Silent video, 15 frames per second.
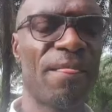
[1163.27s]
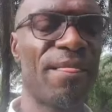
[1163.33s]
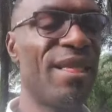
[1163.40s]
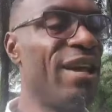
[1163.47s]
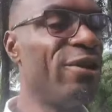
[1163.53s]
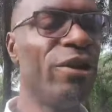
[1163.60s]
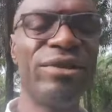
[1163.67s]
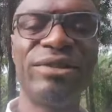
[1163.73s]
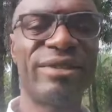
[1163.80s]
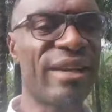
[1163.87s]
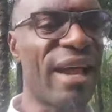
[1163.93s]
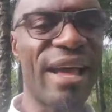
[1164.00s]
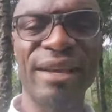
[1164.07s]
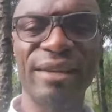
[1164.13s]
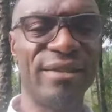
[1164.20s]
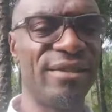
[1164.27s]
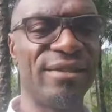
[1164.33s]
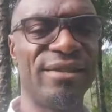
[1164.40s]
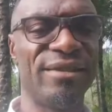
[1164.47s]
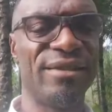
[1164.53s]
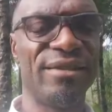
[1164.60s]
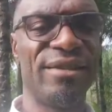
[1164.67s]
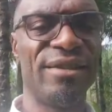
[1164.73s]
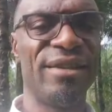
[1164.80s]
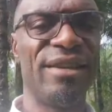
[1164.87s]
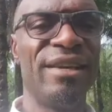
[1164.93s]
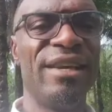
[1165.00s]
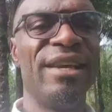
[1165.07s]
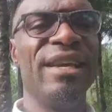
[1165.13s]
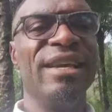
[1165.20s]
They don't try it.
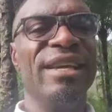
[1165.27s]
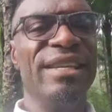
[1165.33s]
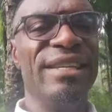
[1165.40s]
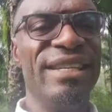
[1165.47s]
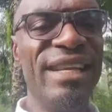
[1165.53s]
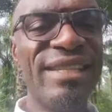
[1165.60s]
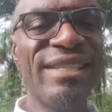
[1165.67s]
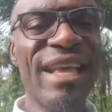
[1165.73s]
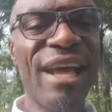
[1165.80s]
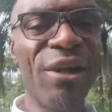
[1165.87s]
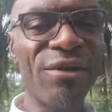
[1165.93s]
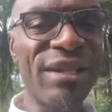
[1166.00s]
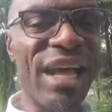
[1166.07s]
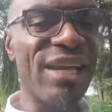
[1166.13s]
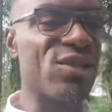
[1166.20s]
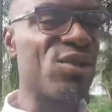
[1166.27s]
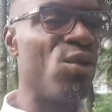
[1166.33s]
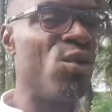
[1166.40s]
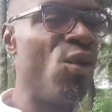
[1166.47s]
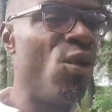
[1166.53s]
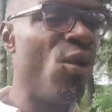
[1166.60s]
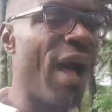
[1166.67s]
These elders who